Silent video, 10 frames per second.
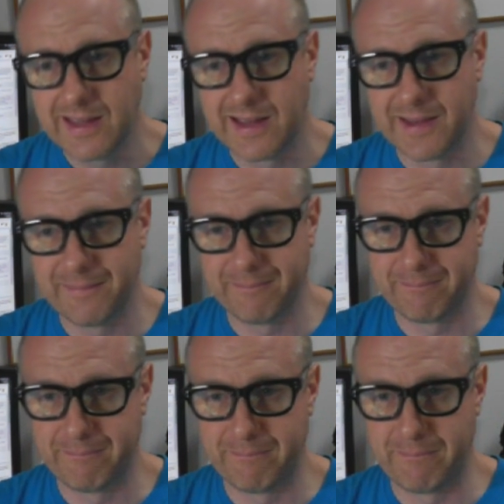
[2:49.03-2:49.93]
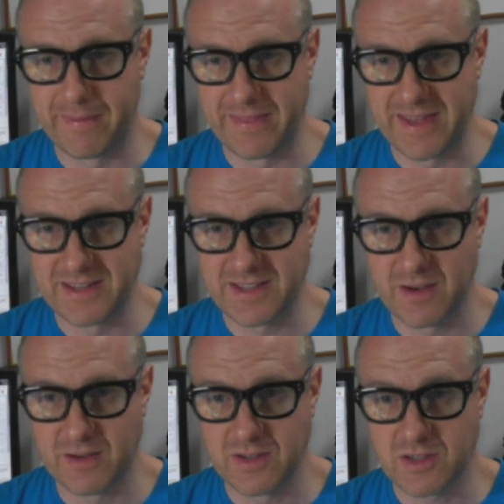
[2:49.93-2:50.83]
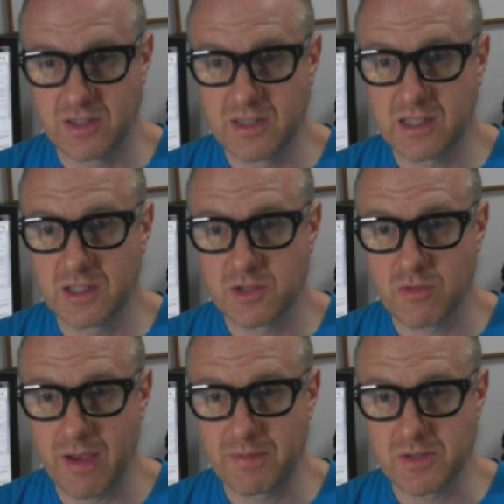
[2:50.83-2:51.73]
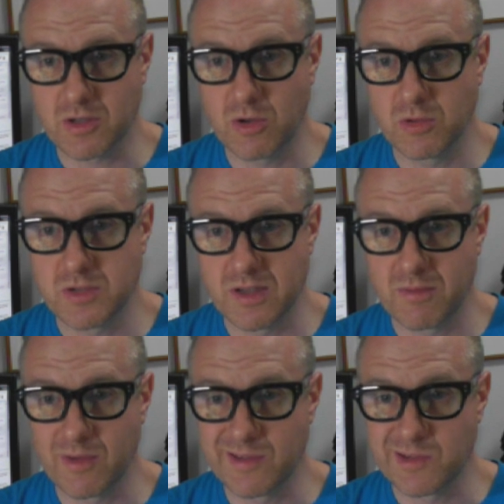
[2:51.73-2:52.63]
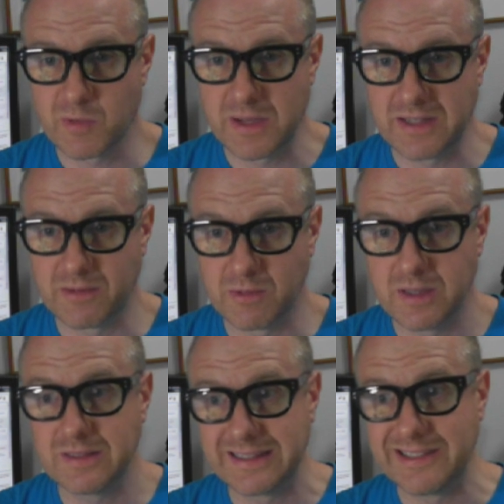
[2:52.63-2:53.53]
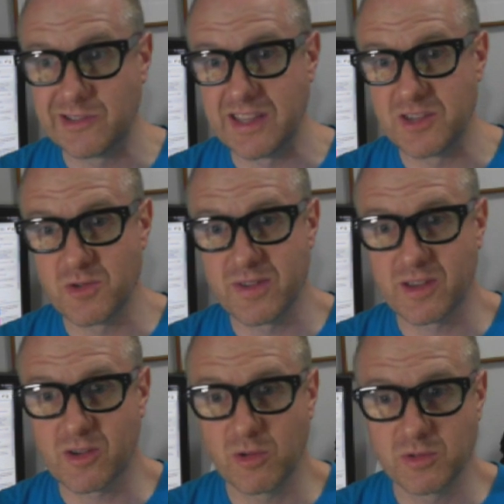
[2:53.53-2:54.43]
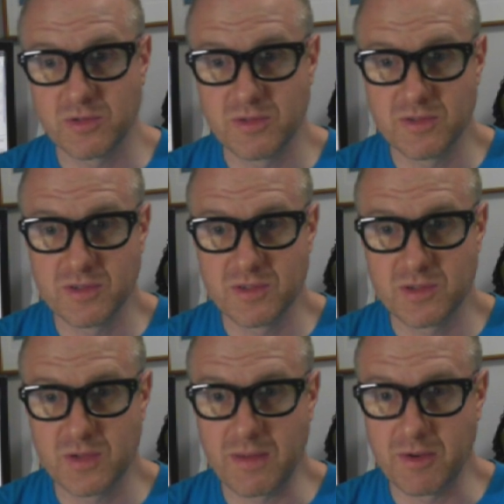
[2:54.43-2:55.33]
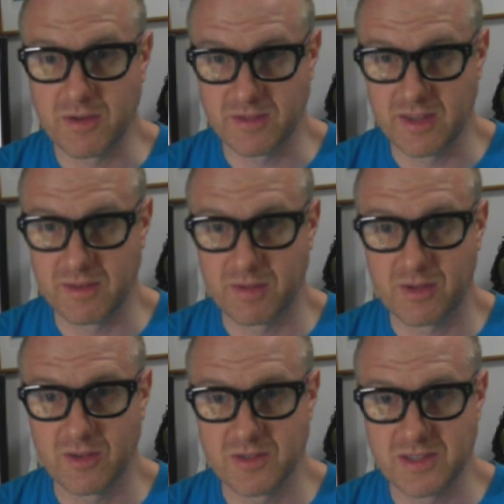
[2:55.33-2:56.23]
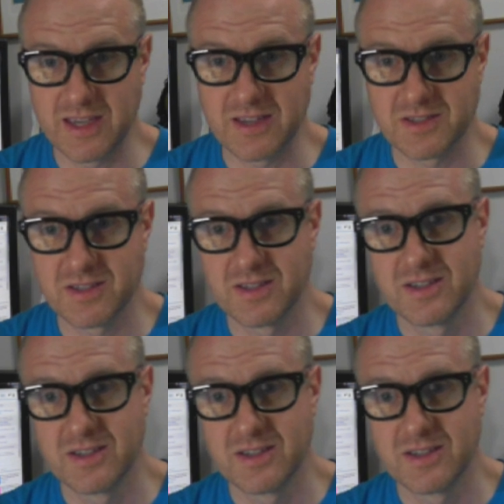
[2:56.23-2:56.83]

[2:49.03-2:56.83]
But that is how it is. Nicholas Rapp, it's a cold summer in Sweden. Well, enjoy the cold summer there because yes,